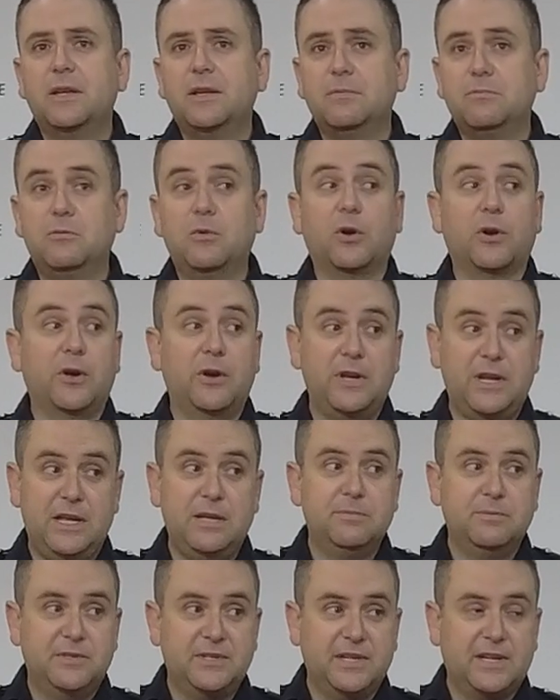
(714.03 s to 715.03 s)
not only
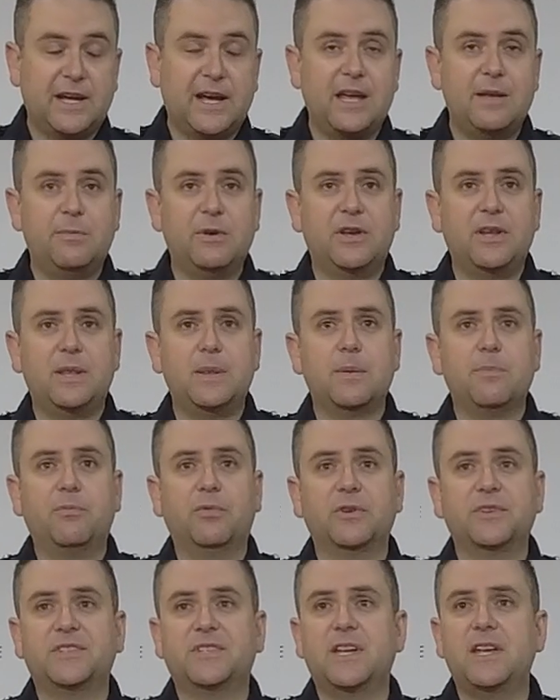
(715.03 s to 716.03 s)
today but in
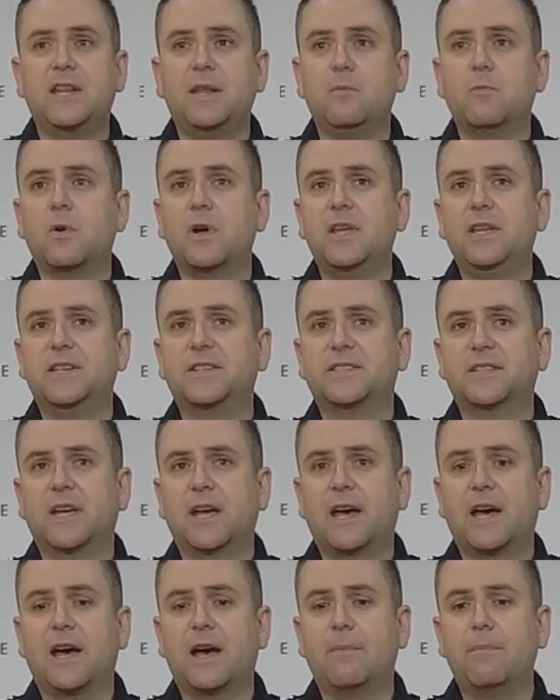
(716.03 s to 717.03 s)
preceding weeks,
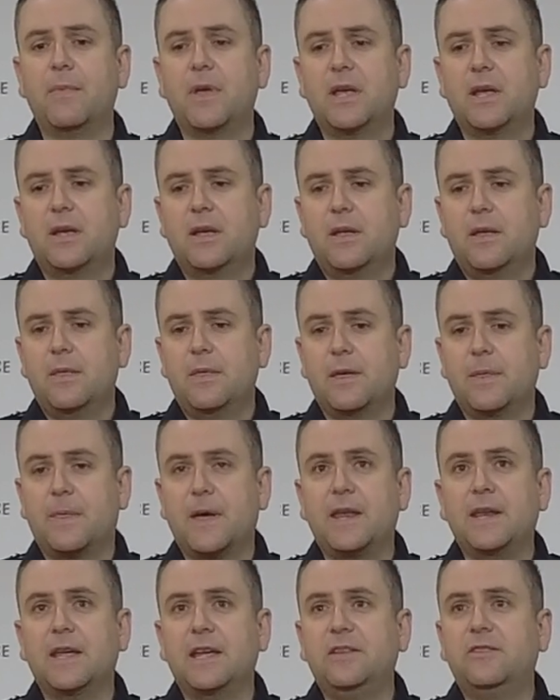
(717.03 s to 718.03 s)
that
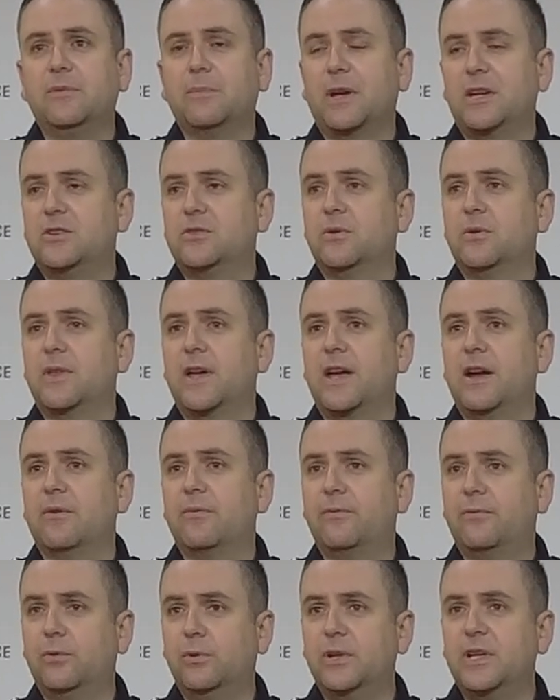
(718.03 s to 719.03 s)
they need to make sure they are
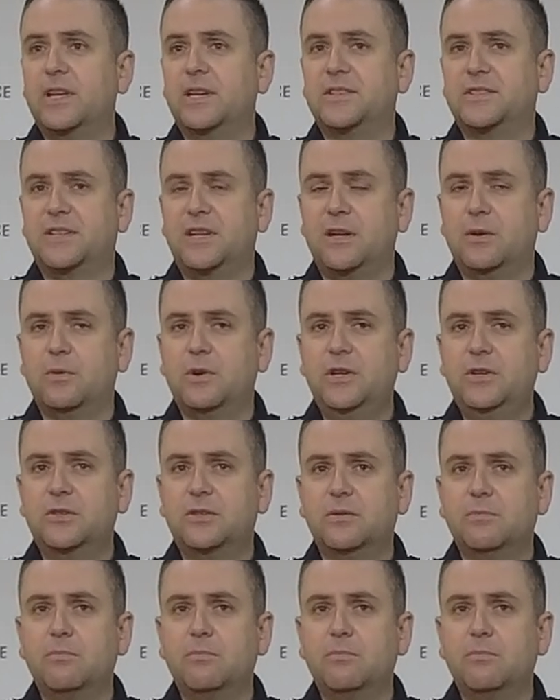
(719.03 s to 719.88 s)
fully extinguished